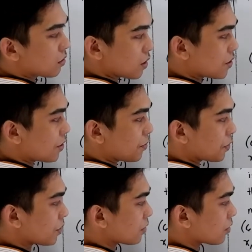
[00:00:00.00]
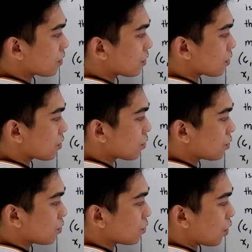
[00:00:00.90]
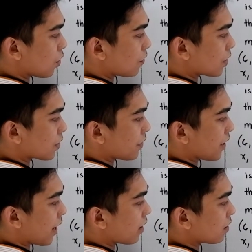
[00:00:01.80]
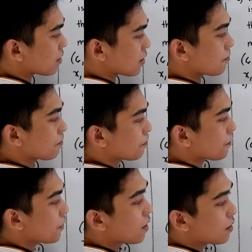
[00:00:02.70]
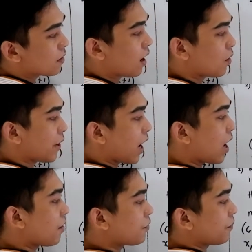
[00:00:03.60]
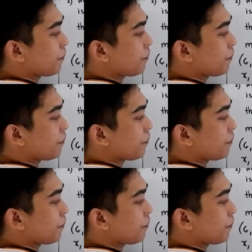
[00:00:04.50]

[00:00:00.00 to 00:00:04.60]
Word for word: distribute 2 over 3x. Now we have